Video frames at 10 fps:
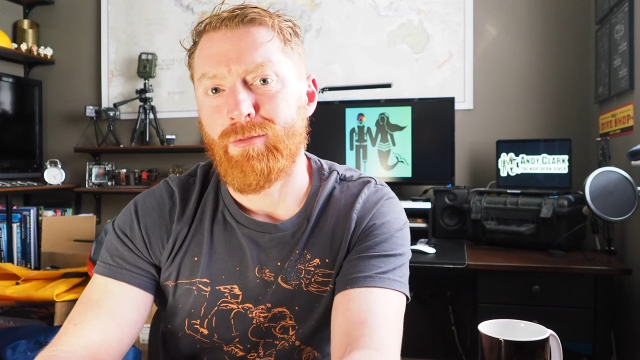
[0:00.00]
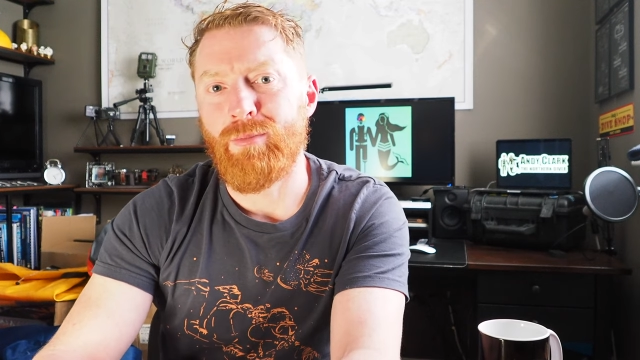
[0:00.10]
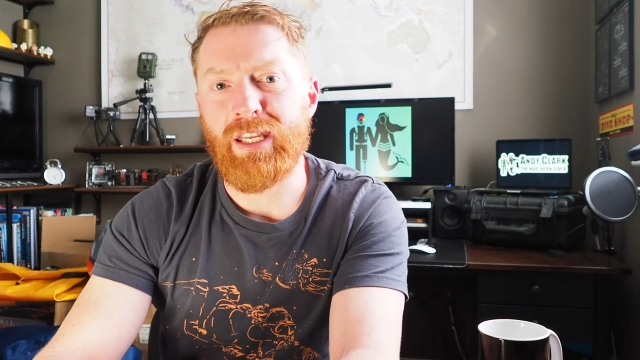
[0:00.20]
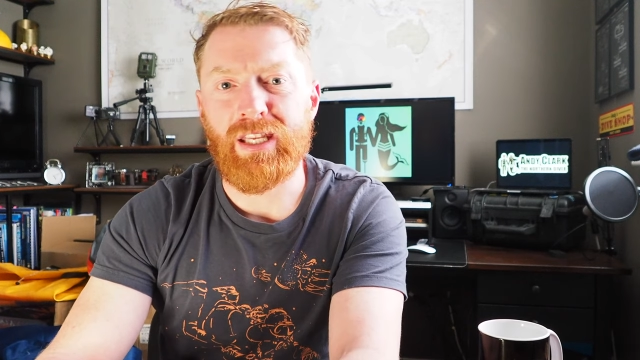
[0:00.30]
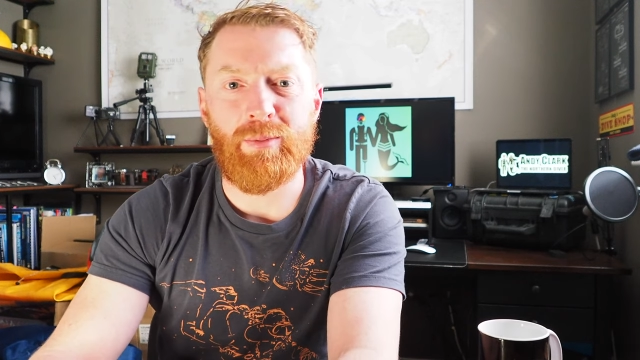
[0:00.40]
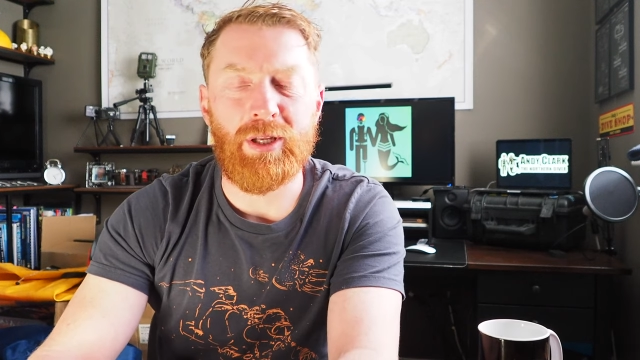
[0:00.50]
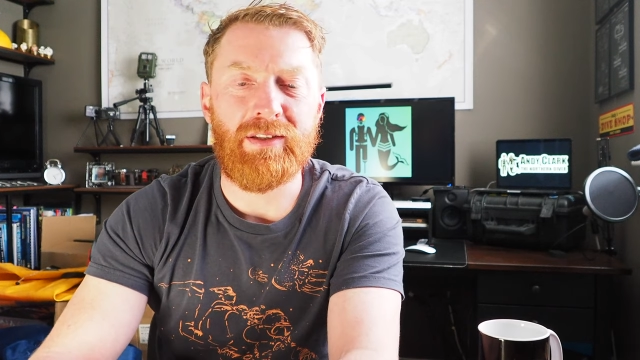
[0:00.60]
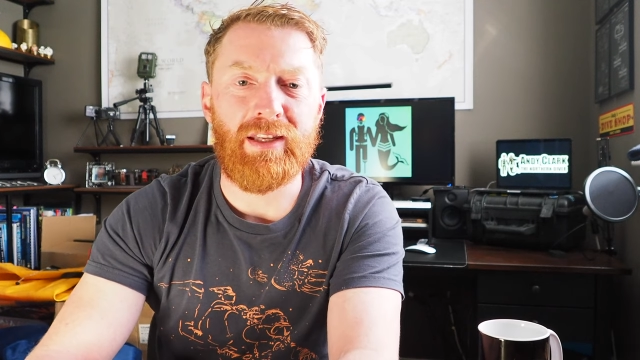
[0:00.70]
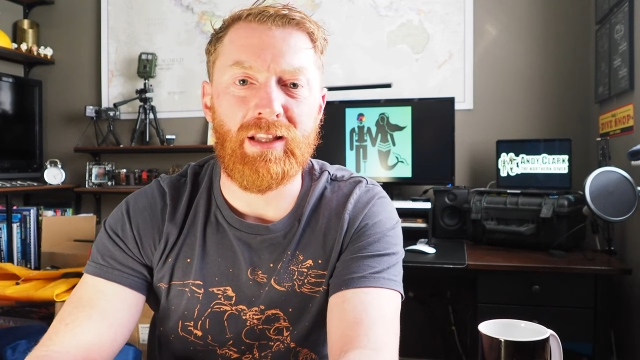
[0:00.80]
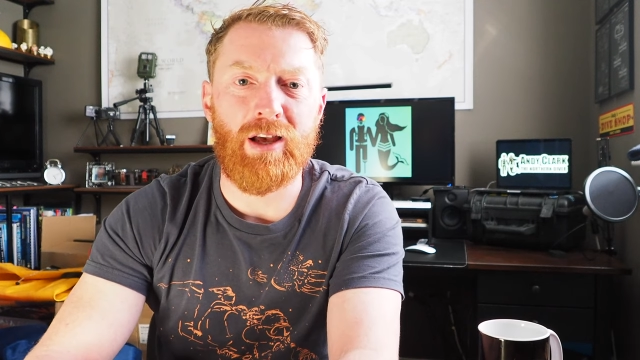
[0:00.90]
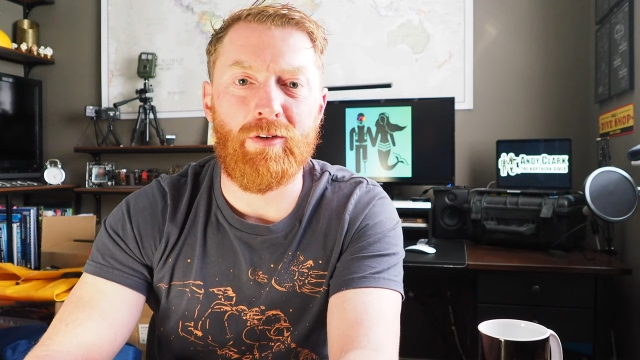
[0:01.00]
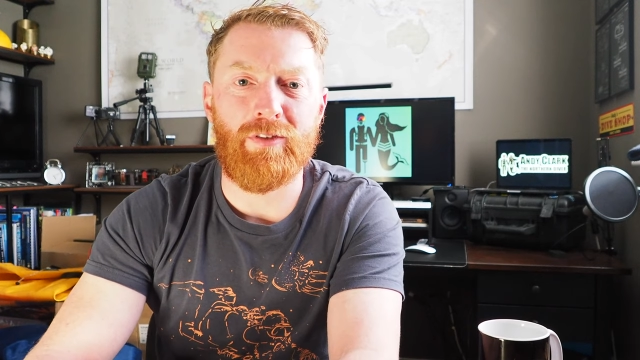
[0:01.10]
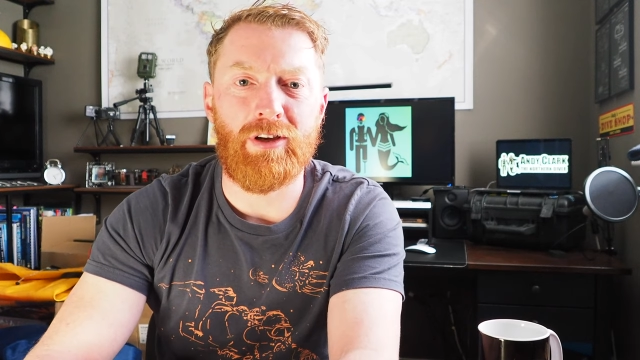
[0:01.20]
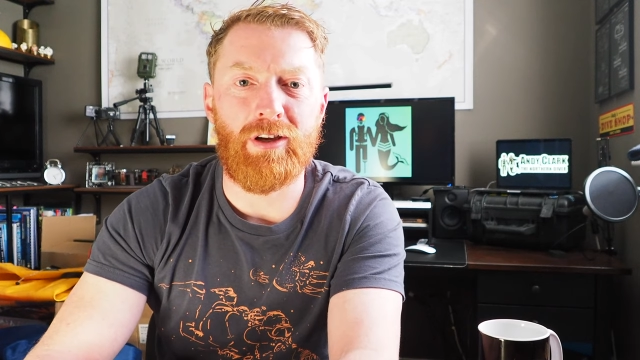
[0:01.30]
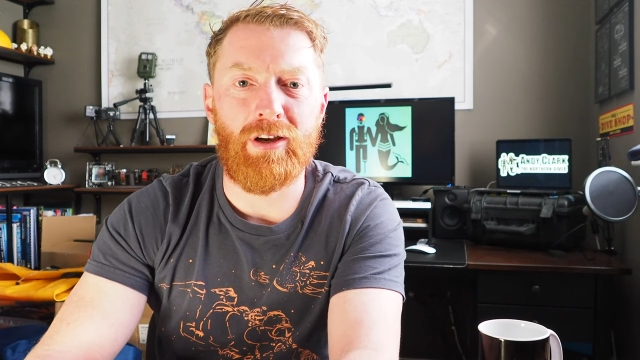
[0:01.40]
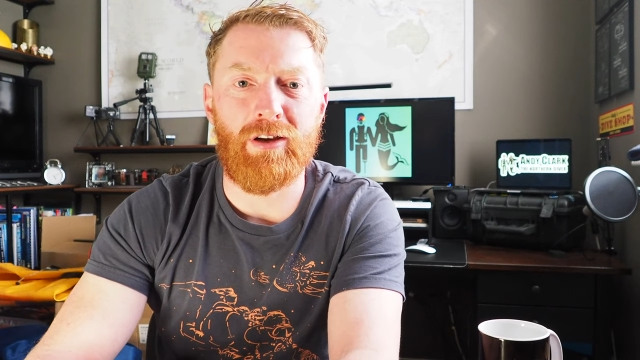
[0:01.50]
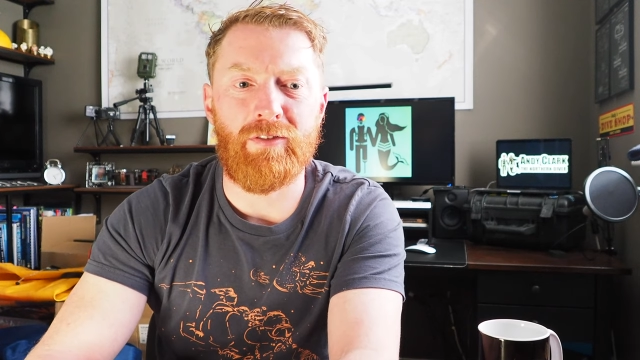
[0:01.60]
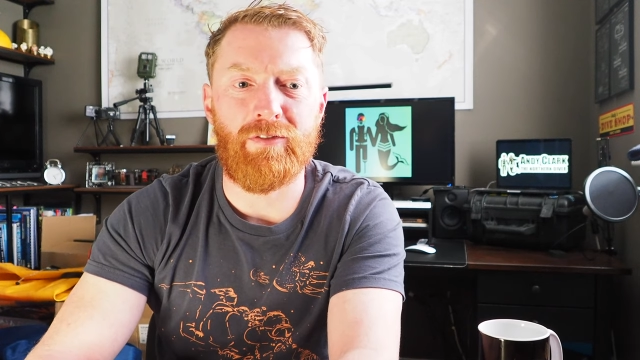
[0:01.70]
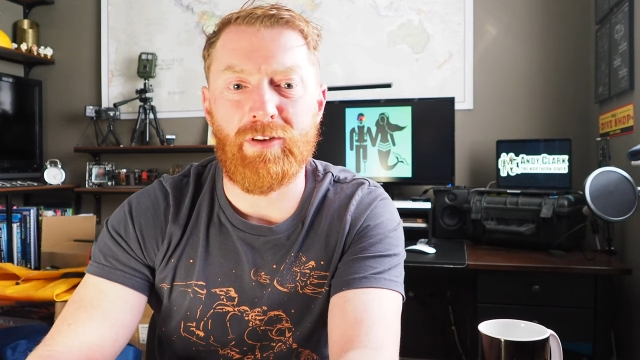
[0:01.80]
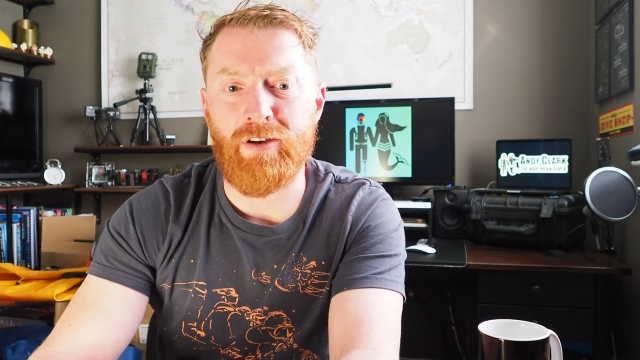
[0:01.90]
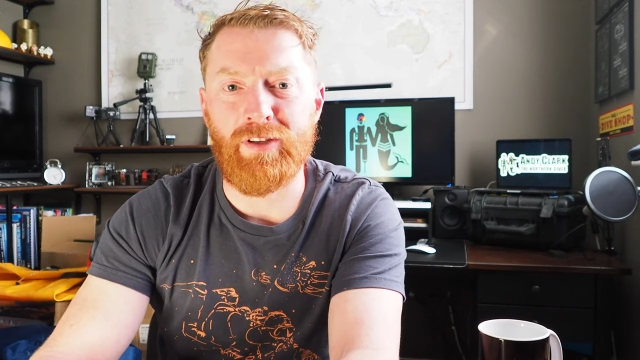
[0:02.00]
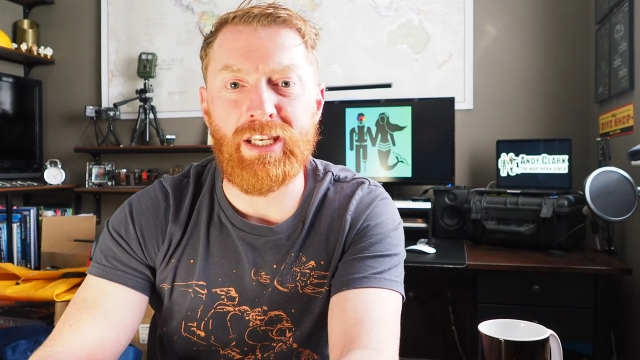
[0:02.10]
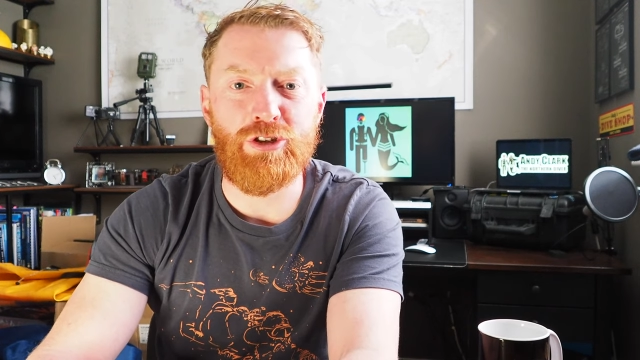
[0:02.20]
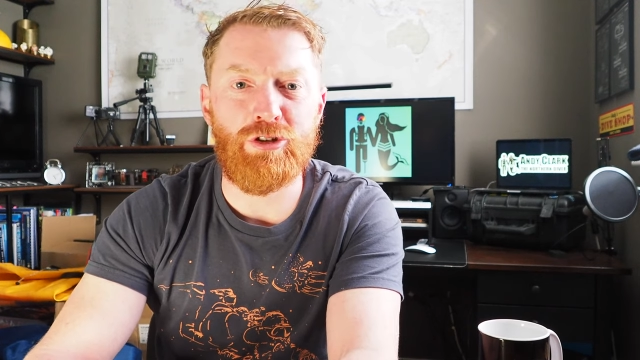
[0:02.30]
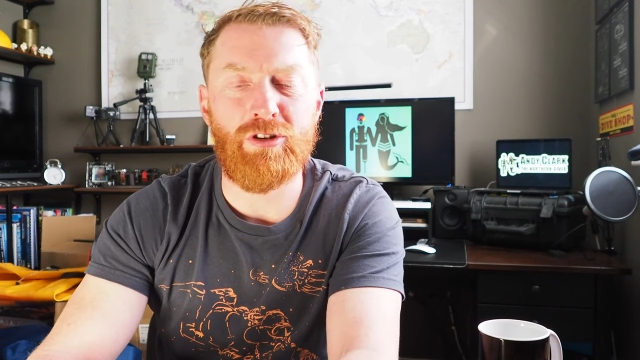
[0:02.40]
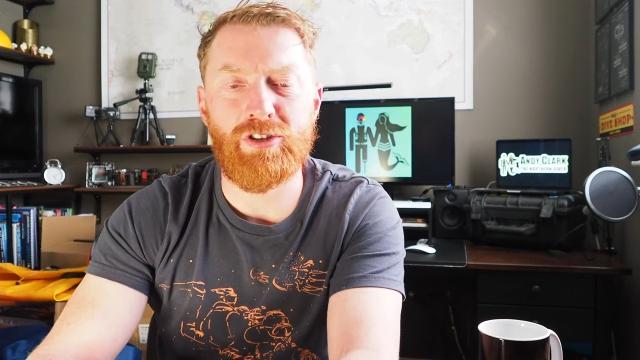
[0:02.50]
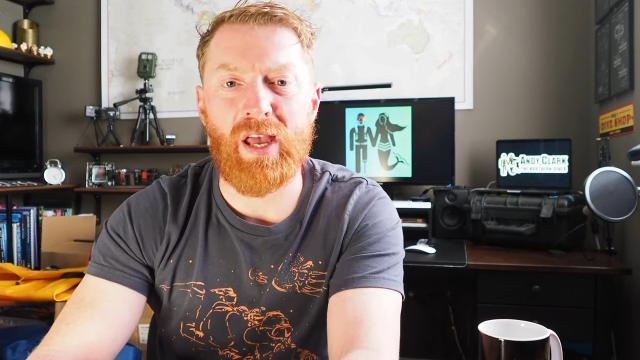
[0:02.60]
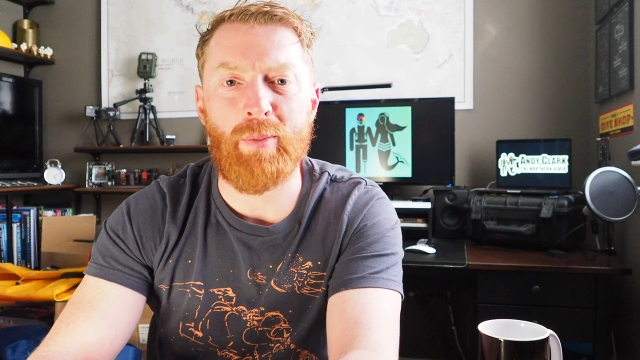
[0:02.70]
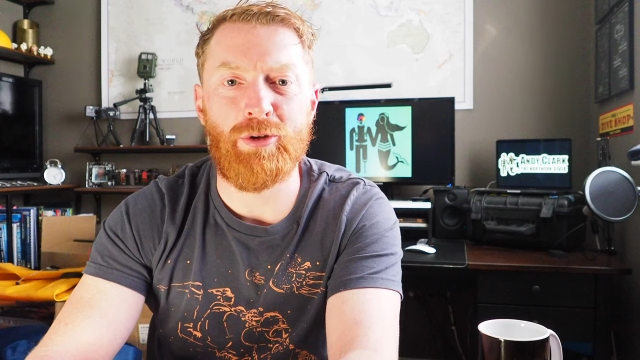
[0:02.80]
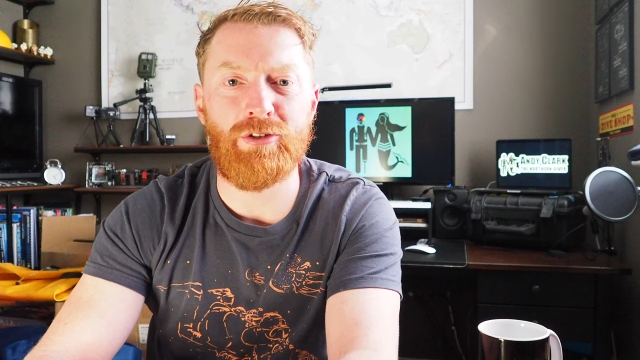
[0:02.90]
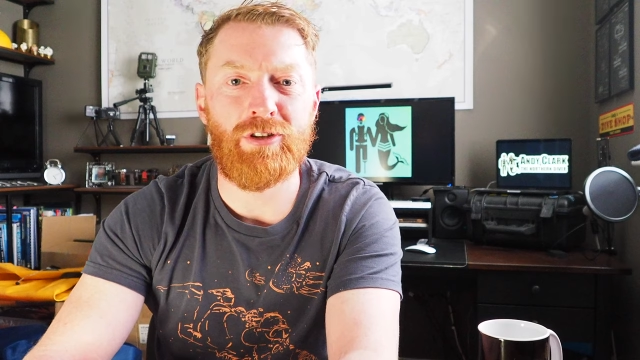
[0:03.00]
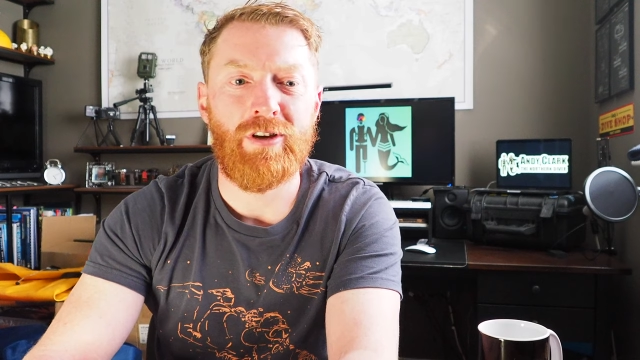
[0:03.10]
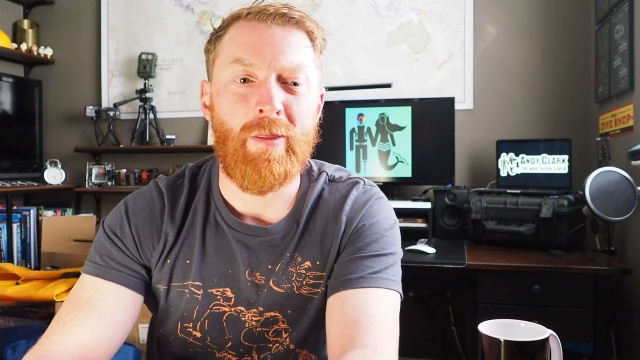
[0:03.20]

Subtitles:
making a big deal out of an issue that's happened,